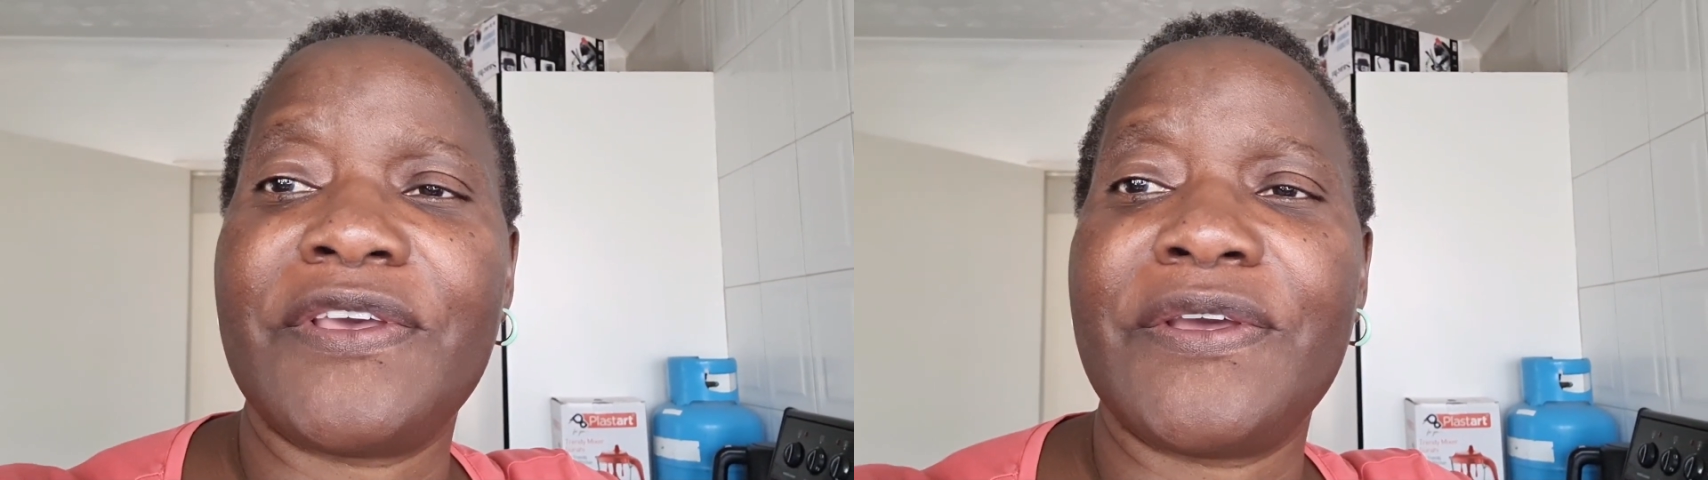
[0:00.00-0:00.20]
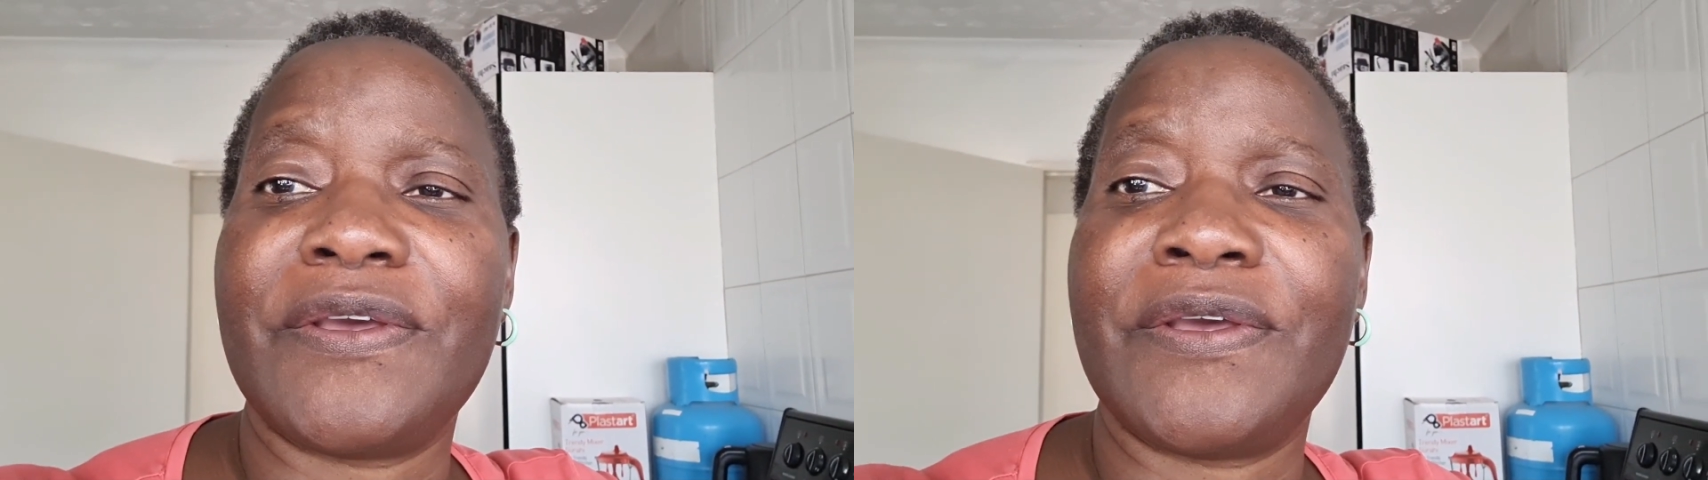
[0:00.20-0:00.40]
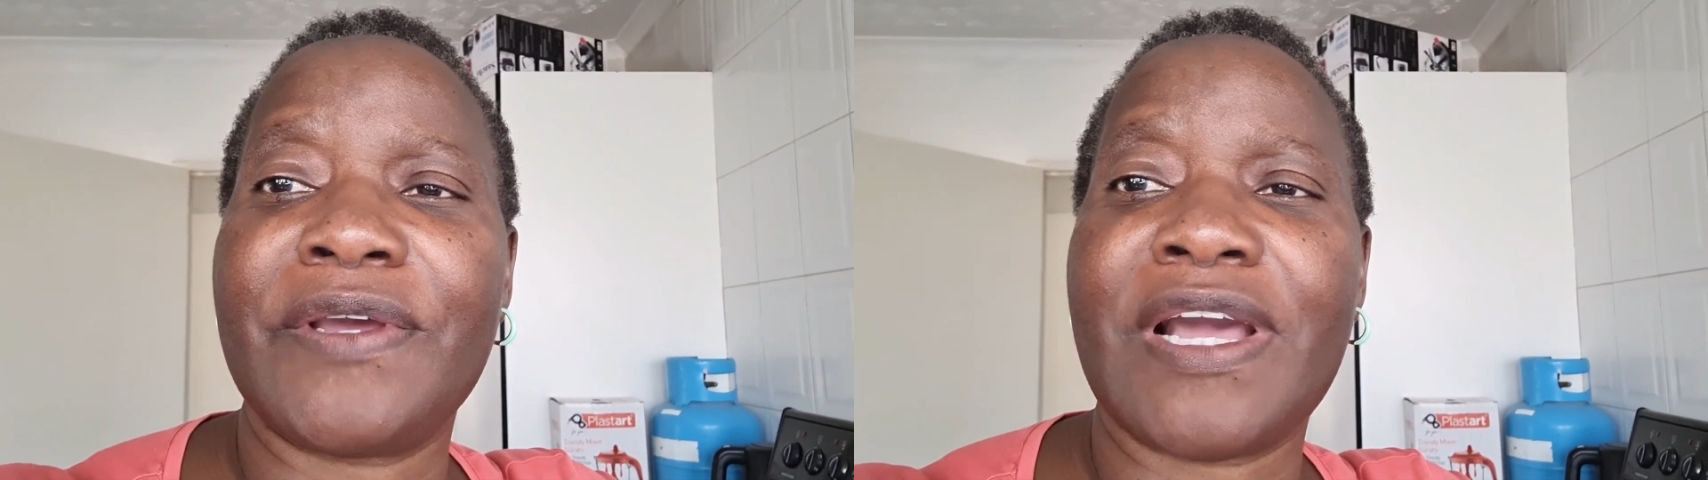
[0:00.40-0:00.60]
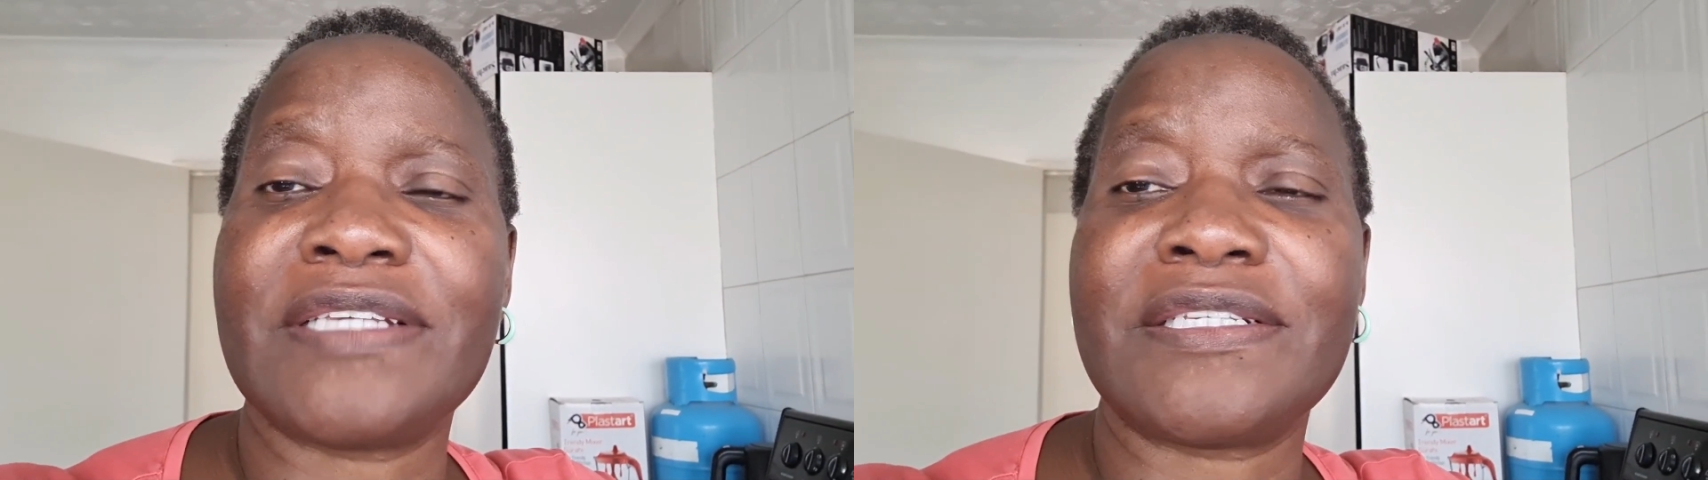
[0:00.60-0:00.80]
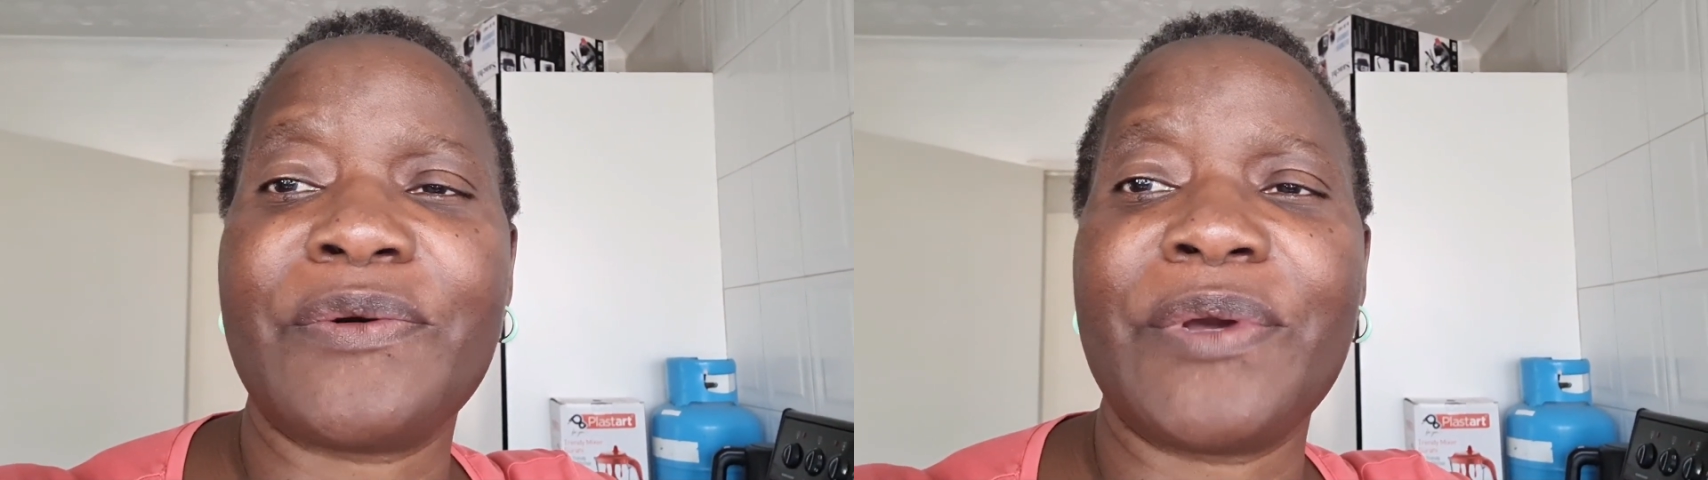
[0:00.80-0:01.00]
the
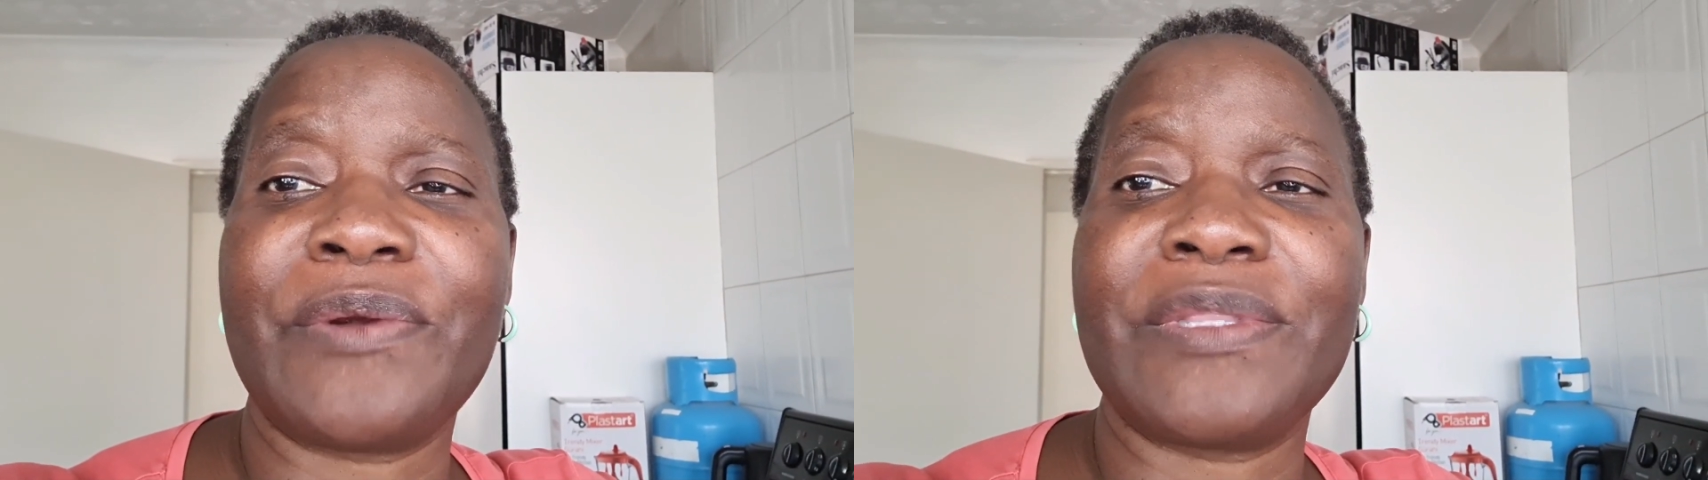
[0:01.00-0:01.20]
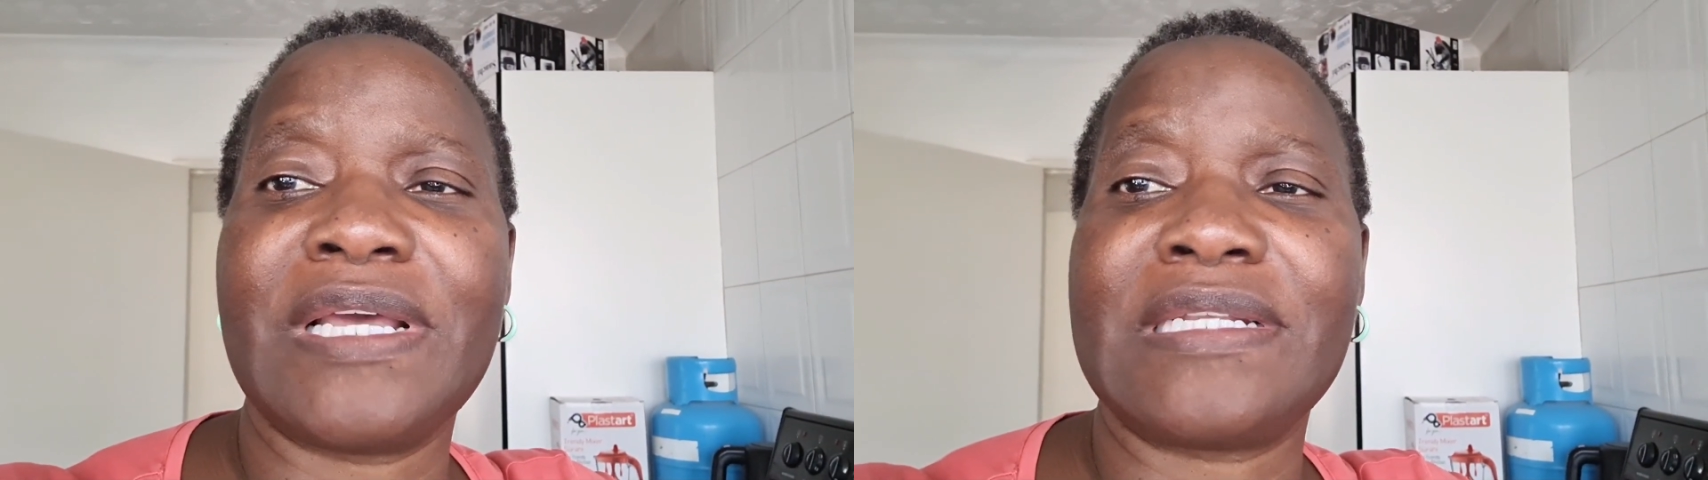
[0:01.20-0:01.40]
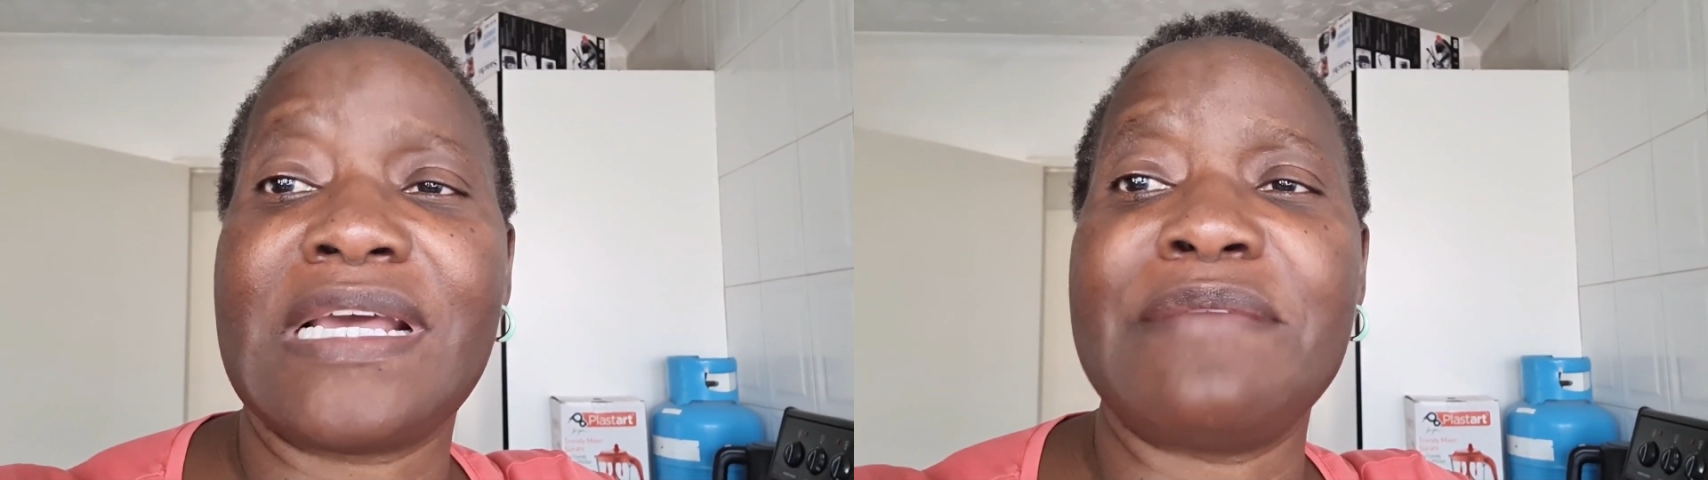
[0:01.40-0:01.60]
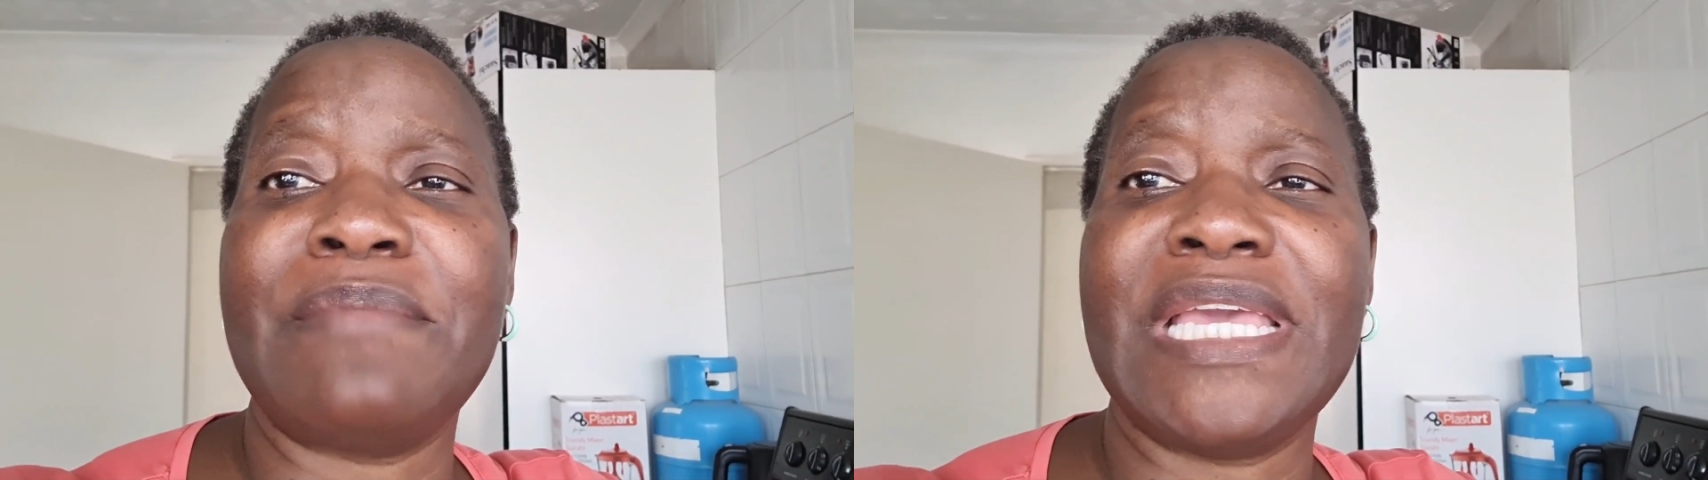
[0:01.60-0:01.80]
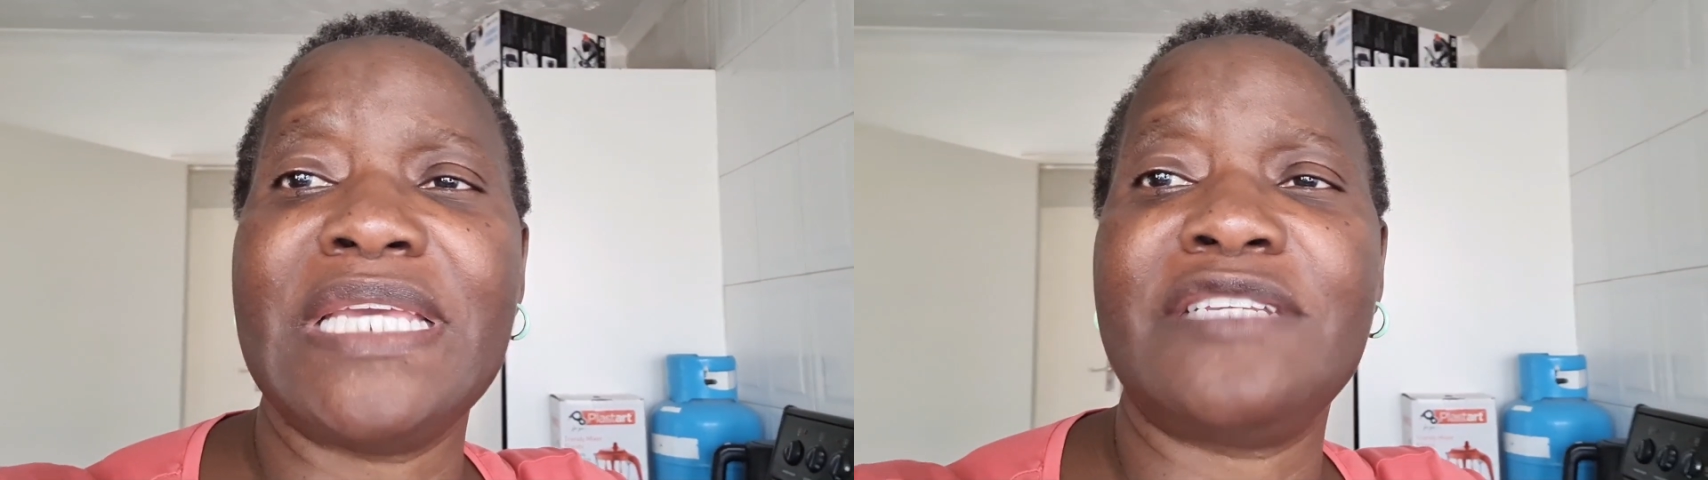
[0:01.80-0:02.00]
castor oil that I
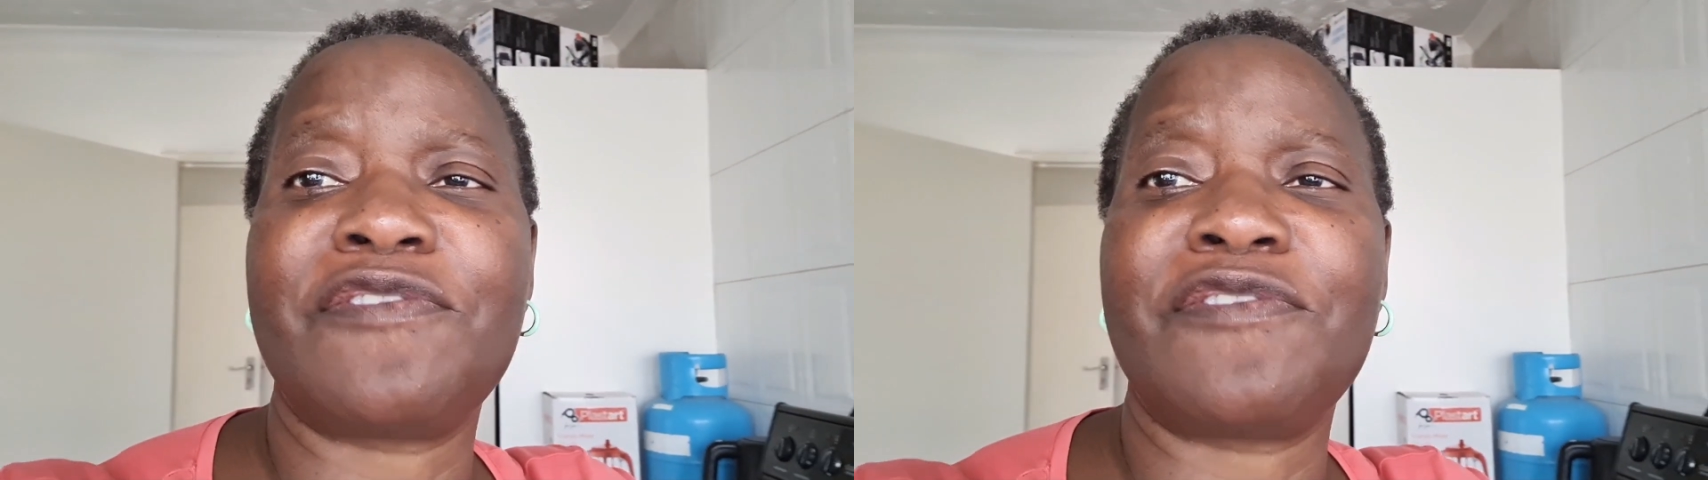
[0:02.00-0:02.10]
made